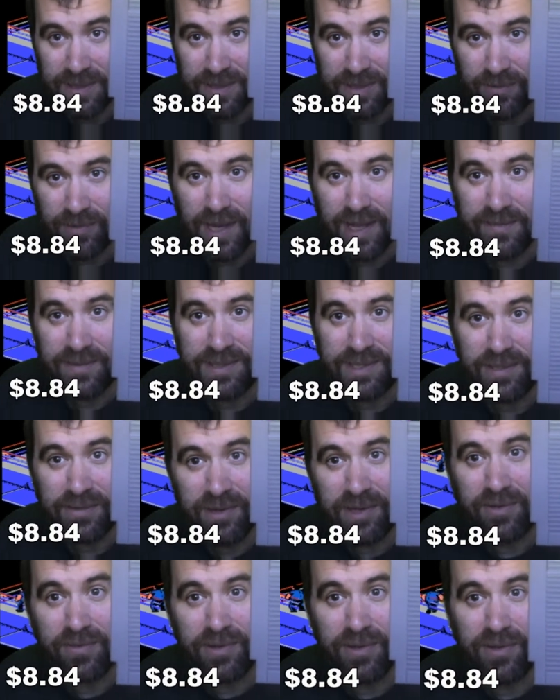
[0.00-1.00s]
So Ravishing
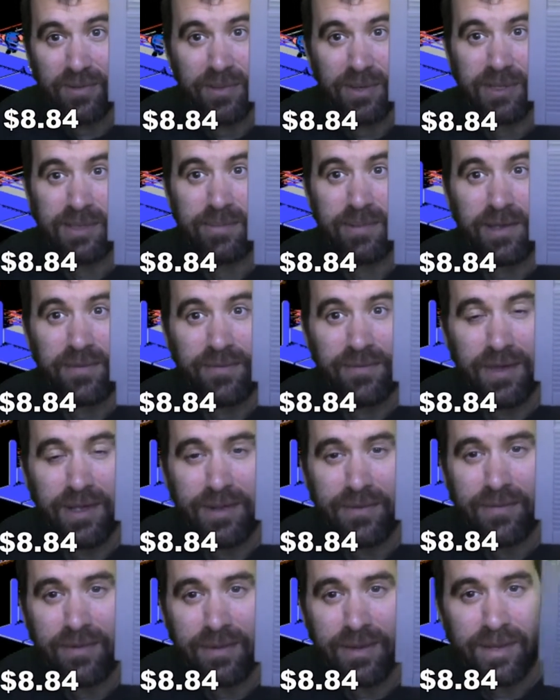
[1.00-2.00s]
Rick Rude one's my
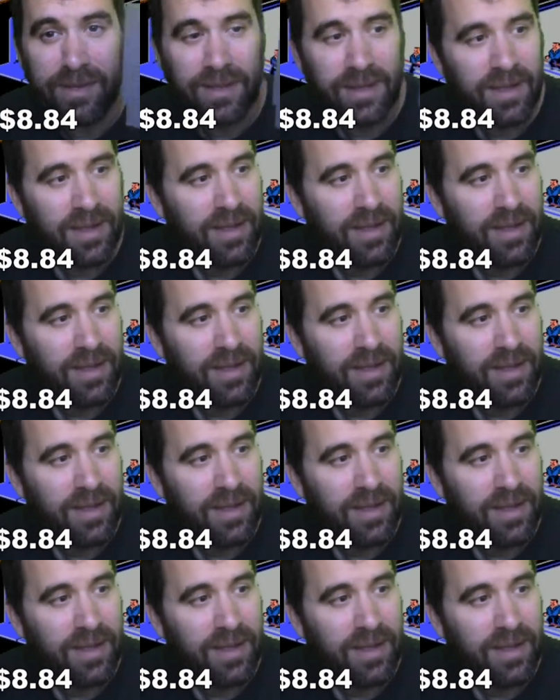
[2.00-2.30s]
favorite.